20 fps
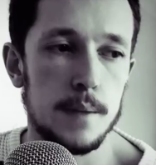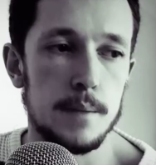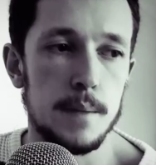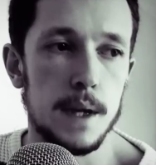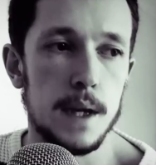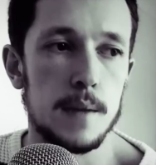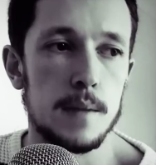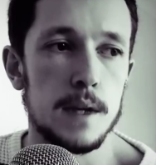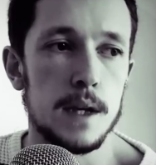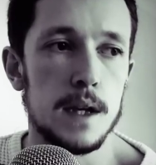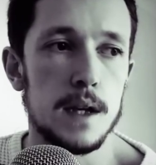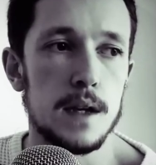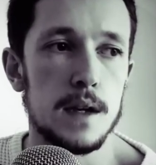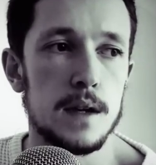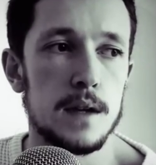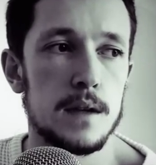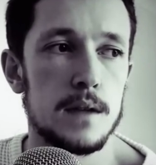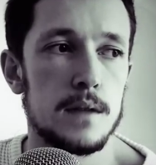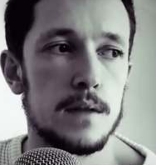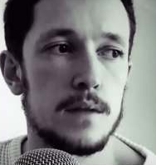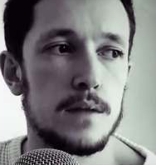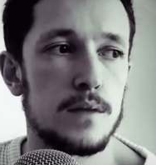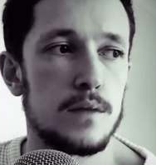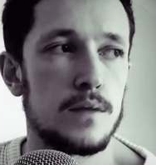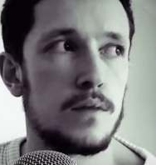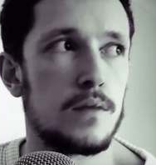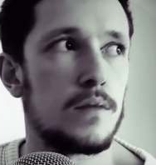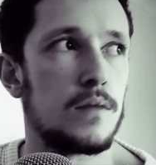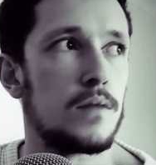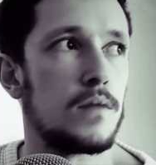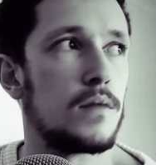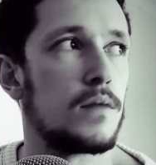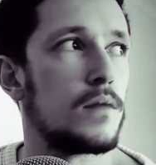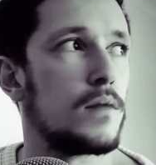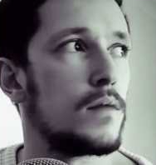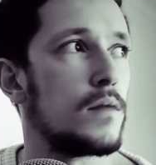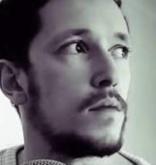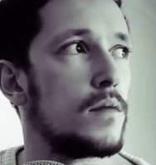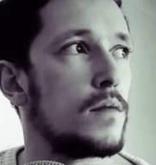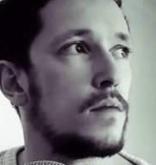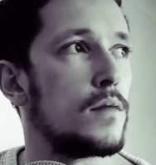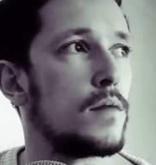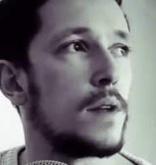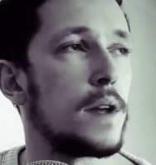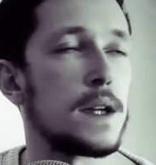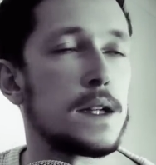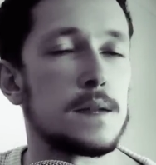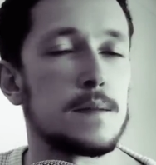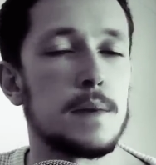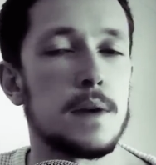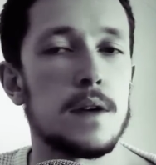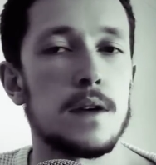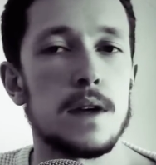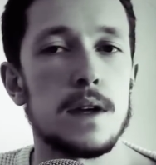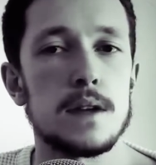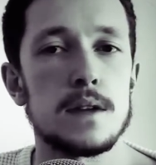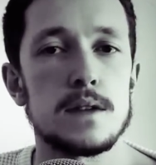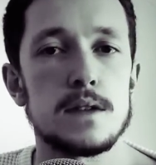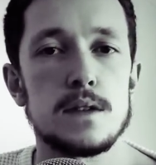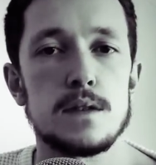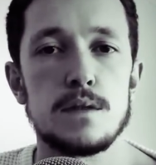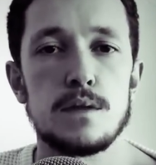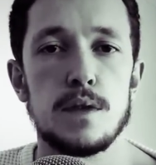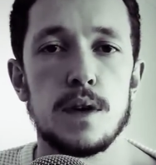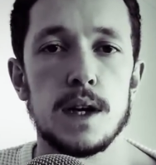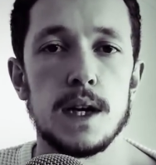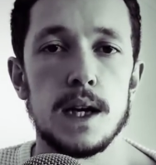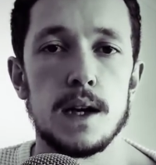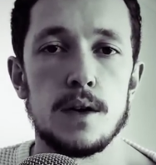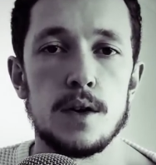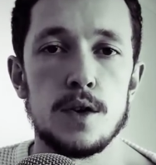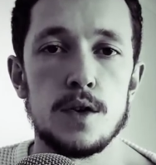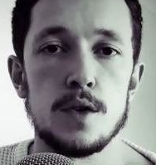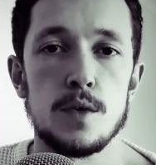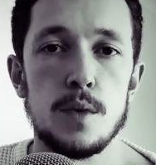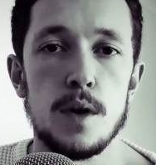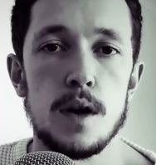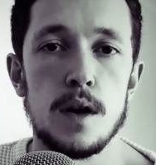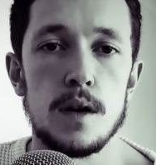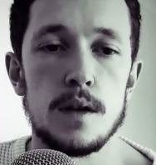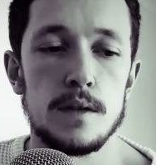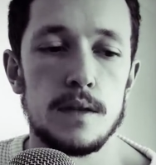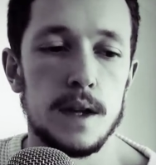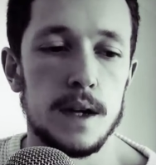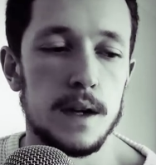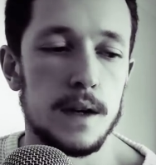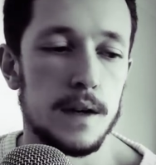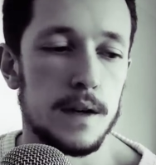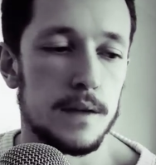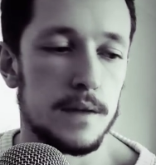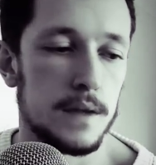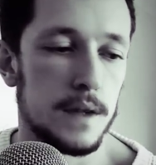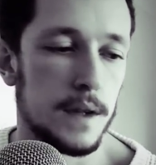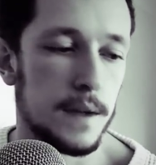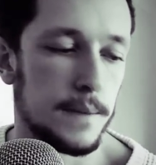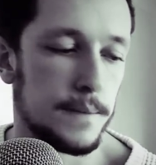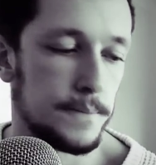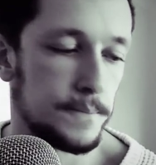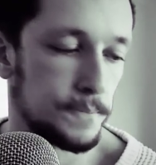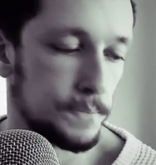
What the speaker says: maybe experience and find out who you are, that kind of thing.